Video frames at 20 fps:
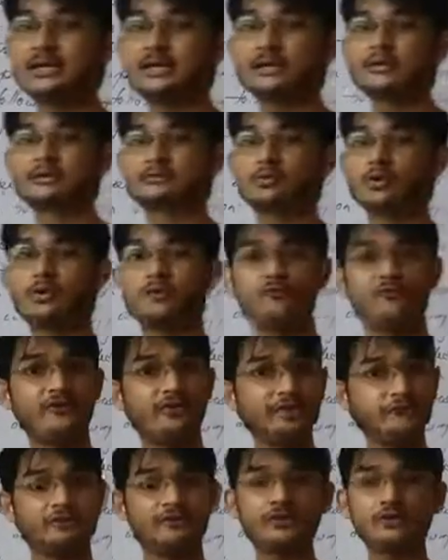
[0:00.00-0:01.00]
so
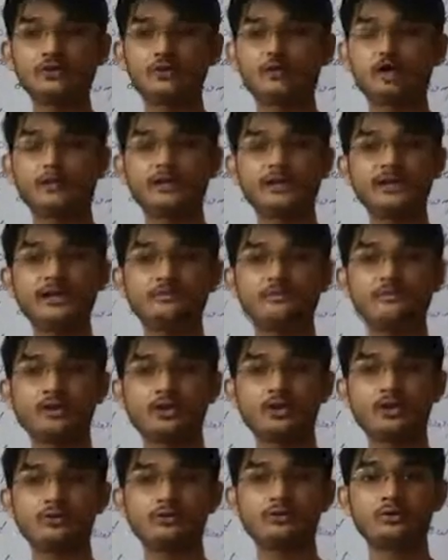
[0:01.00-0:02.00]
feel free to comment
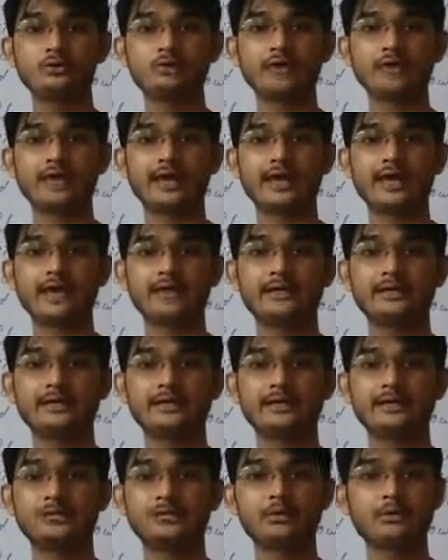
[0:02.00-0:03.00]
below,
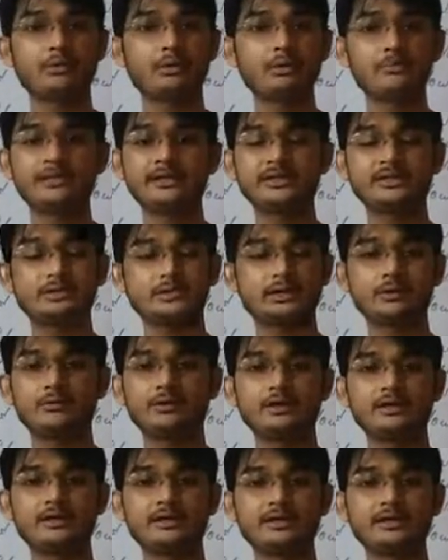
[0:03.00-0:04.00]
and we will meet in
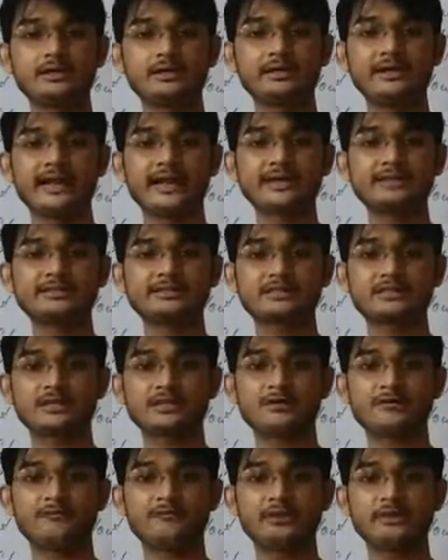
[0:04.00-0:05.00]
our next
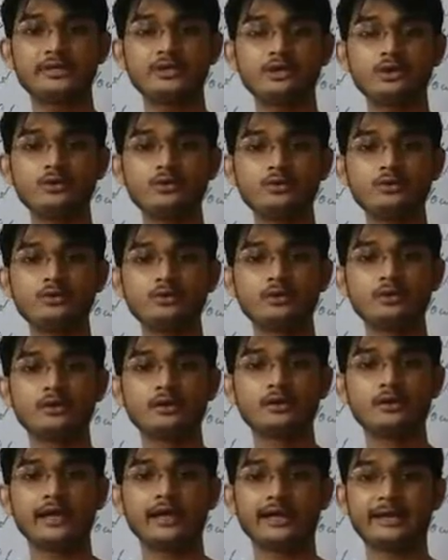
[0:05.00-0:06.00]
video.
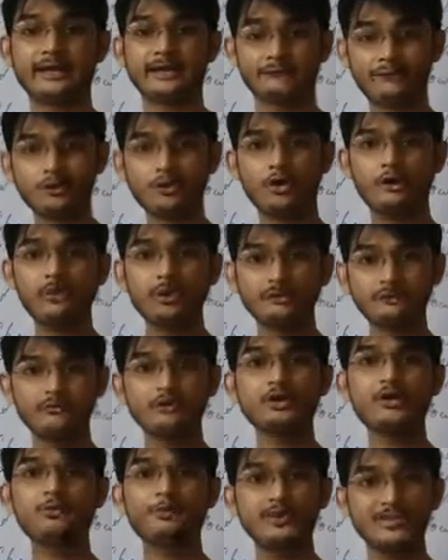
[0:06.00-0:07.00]
And if you comment
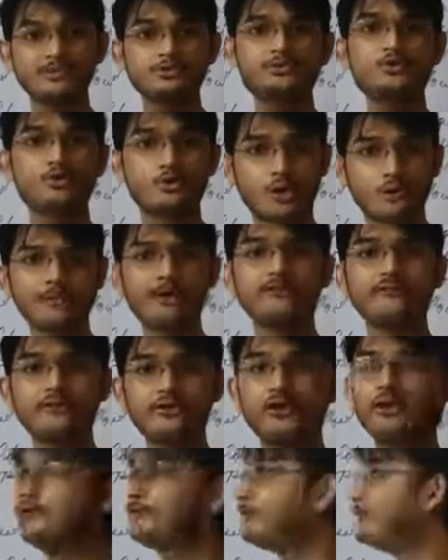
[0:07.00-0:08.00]
below, please do comment
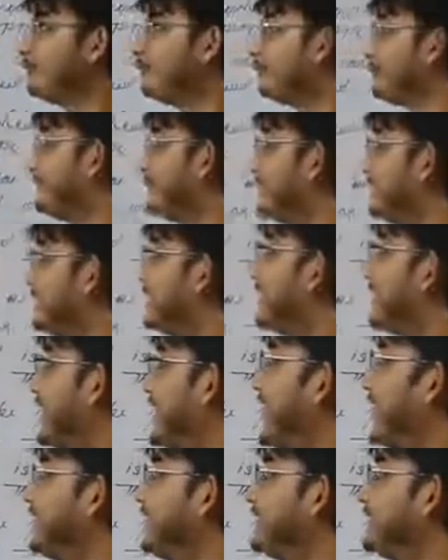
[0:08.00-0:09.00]
below. If you
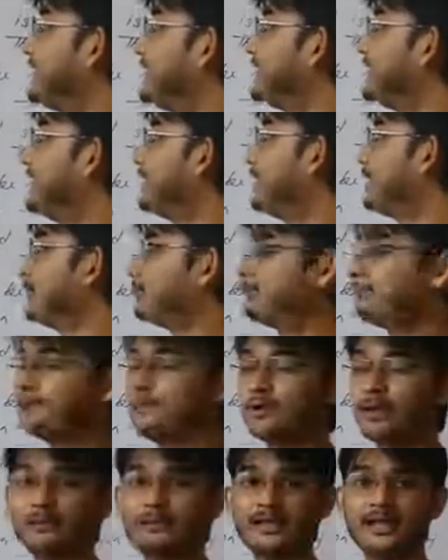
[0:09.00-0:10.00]
feel any
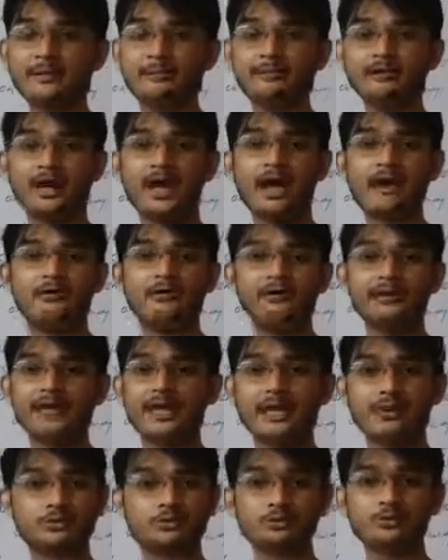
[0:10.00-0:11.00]
problem, I will
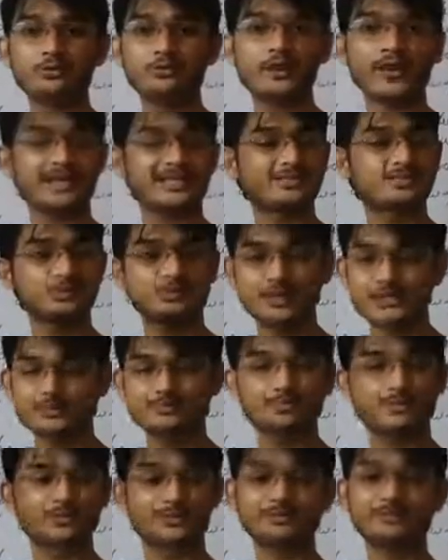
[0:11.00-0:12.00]
get to you as soon as
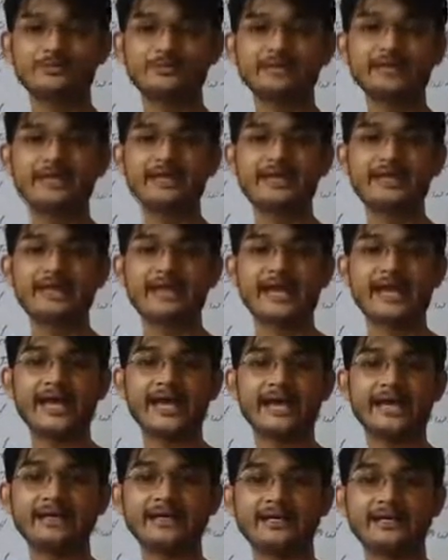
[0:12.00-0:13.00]
possible.
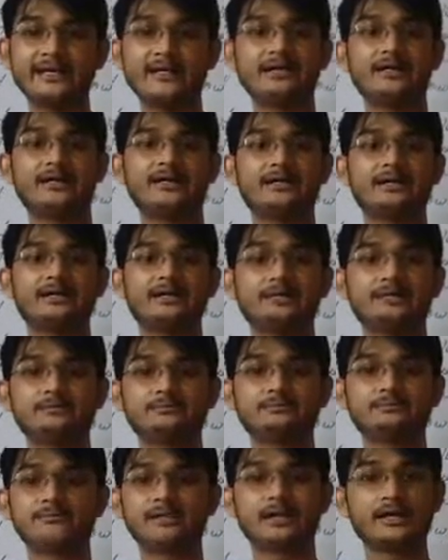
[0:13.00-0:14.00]
And
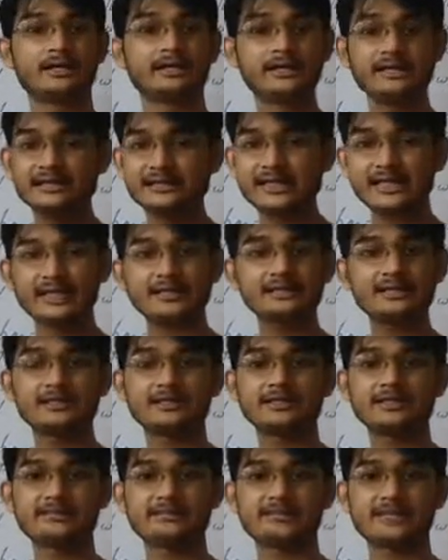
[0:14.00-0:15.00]
till
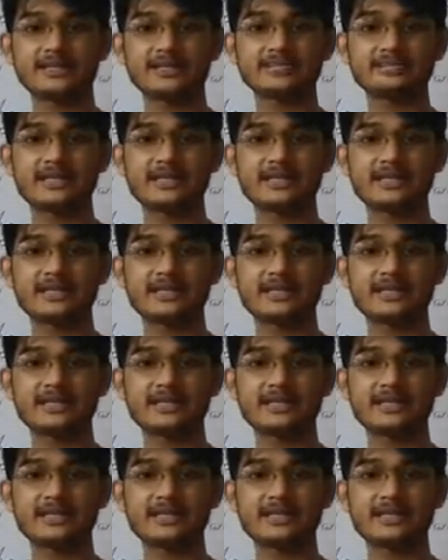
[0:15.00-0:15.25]
then, stay